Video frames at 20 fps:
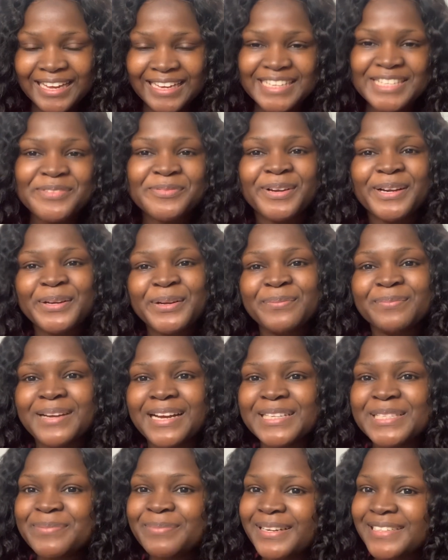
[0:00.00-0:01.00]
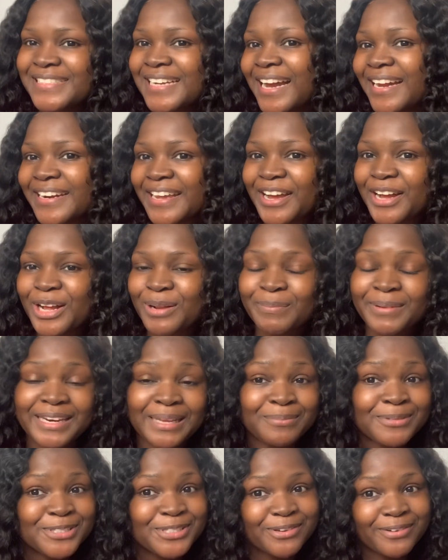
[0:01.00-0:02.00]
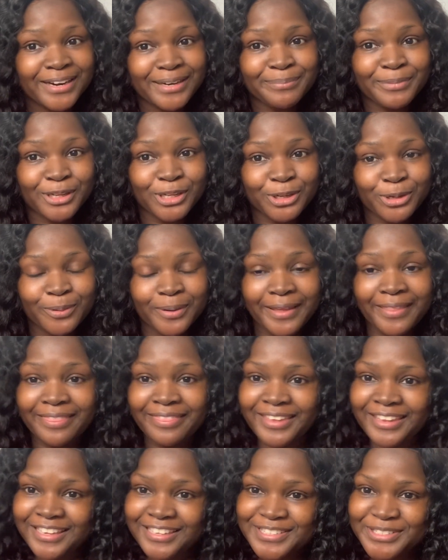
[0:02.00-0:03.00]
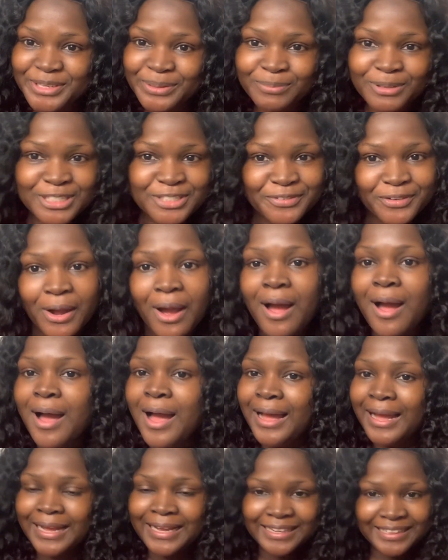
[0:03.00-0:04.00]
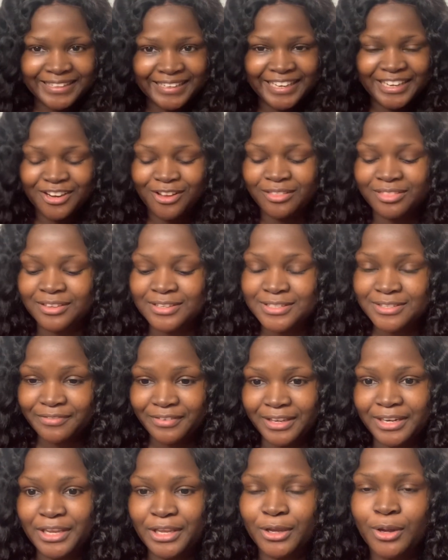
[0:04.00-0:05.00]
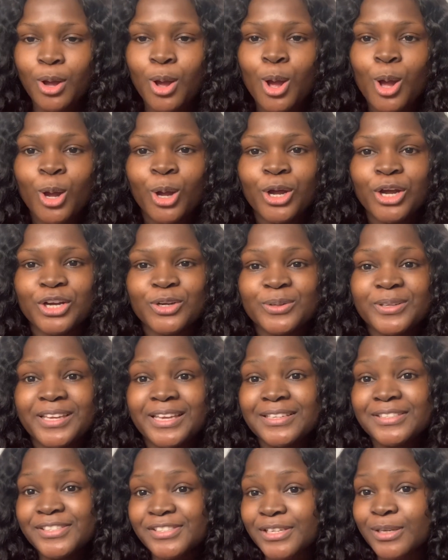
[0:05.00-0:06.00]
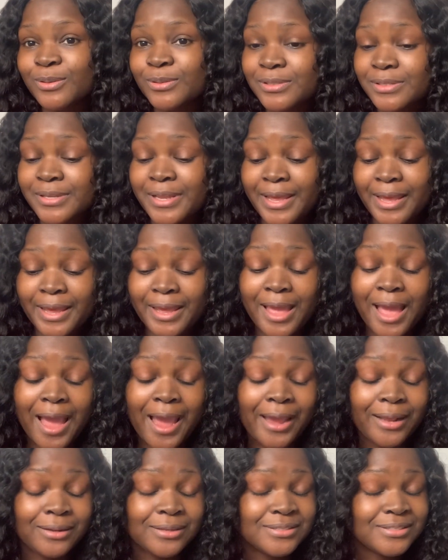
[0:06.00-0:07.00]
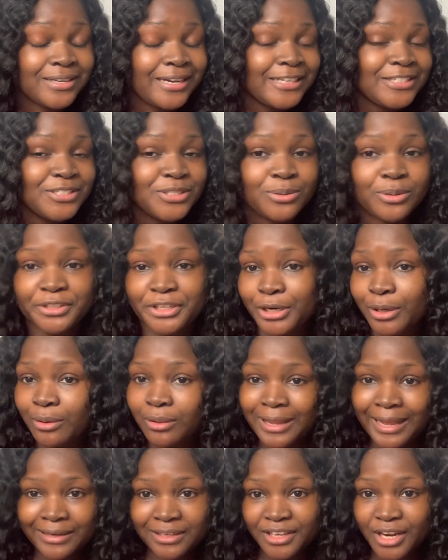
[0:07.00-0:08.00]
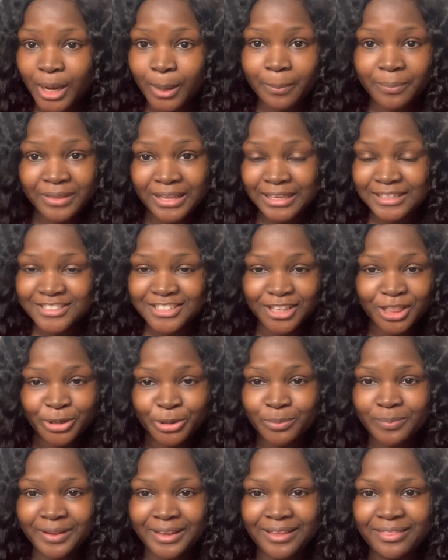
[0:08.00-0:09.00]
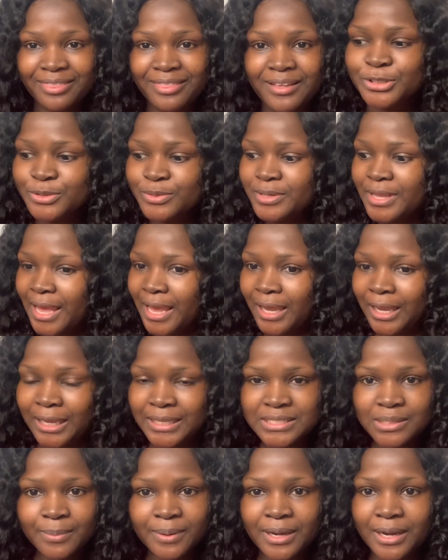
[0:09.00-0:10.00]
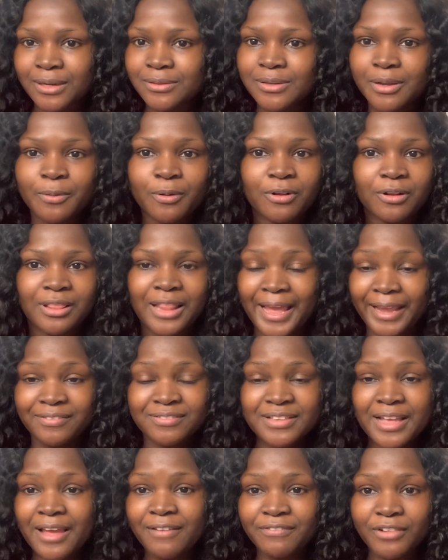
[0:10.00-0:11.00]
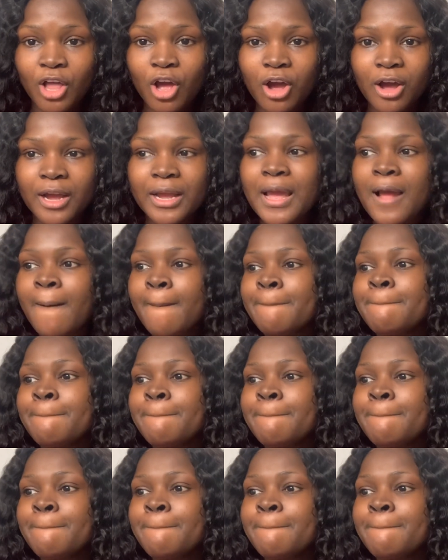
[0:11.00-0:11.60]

guys, welcome back to my channel. My name is Narad Bello and thank you so much for clicking on this video. Okay, so today I decided to lighten up things a little bit, but today is about a lifestyle vlog